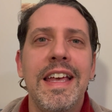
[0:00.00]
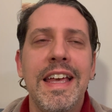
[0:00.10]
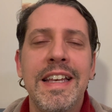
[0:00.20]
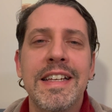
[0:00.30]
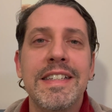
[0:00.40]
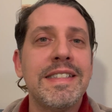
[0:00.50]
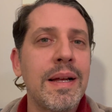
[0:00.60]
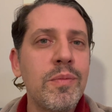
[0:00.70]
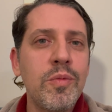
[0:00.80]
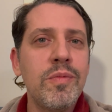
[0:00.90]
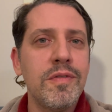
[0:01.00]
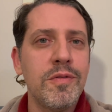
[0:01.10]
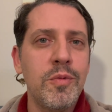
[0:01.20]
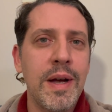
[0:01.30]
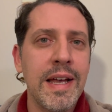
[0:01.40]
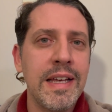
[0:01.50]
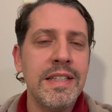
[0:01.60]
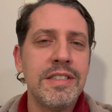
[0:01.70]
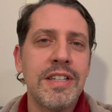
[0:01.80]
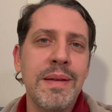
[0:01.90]
in some
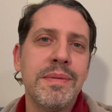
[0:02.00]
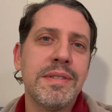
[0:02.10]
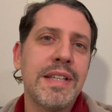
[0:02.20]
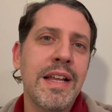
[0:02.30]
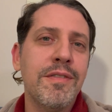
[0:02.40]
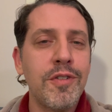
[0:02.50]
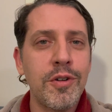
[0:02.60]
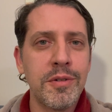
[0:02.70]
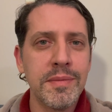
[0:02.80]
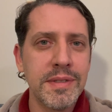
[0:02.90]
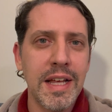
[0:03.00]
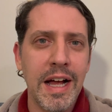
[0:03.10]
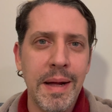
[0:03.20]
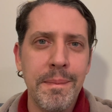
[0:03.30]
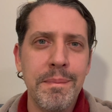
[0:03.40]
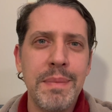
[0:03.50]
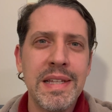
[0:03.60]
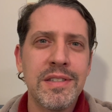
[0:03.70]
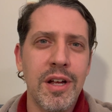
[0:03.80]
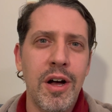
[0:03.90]
ways, shapes and forms,
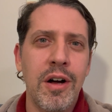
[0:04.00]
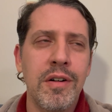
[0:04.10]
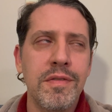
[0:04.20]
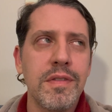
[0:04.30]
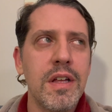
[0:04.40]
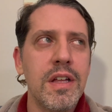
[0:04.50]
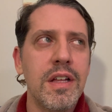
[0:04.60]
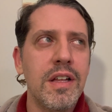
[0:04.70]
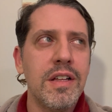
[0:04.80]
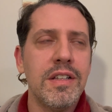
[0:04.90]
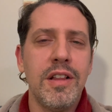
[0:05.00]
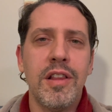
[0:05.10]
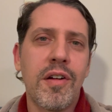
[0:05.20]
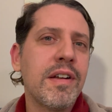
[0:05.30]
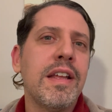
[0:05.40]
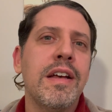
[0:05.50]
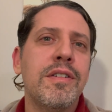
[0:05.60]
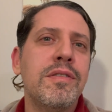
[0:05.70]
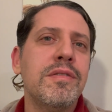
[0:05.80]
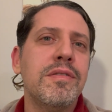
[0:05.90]
bits of Lauryn
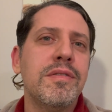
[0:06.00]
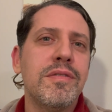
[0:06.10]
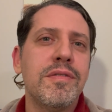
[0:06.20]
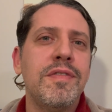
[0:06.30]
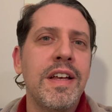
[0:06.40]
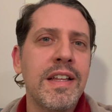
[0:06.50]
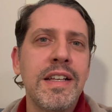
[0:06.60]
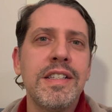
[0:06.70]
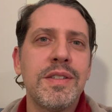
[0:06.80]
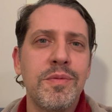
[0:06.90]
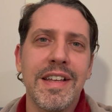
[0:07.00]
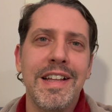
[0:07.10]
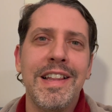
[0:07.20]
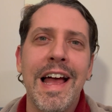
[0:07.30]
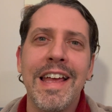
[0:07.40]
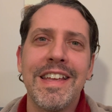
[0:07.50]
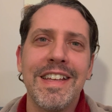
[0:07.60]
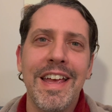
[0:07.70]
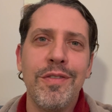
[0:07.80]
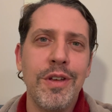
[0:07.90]
Hill feelings. Like
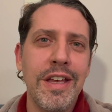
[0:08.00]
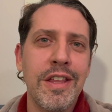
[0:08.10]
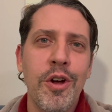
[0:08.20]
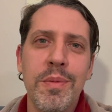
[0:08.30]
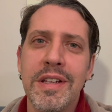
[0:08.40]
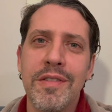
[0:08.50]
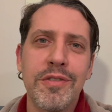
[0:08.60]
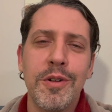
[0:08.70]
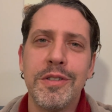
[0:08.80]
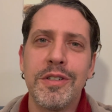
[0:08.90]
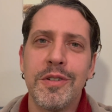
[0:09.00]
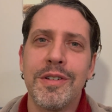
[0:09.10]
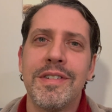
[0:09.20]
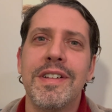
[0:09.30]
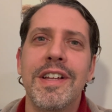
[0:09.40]
if you hear the opening of Claude 2,